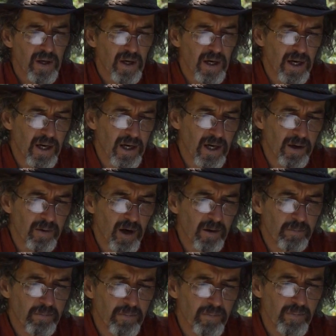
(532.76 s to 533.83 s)

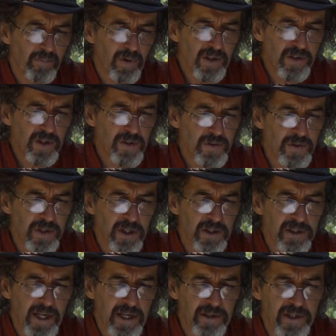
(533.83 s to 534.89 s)
I'm most interested in
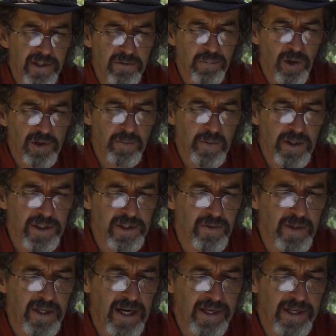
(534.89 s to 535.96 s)
techniques and possibilities
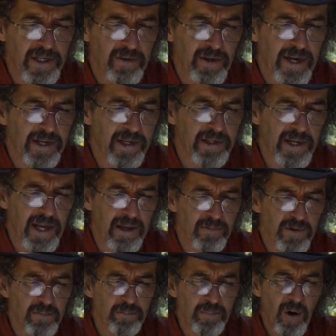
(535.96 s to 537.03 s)
regarding creating
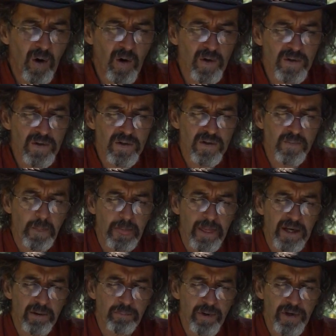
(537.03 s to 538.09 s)
dams and ponds
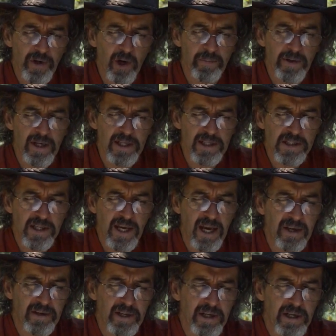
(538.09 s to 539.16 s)
in a predominantly
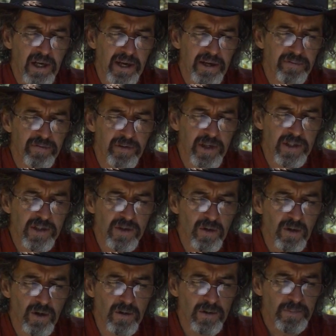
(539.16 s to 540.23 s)
sandy, clay-free
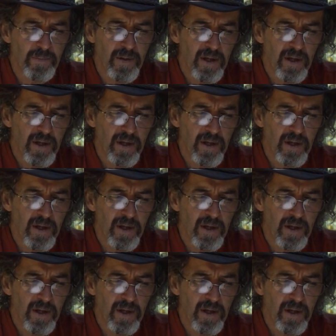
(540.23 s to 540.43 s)
soil.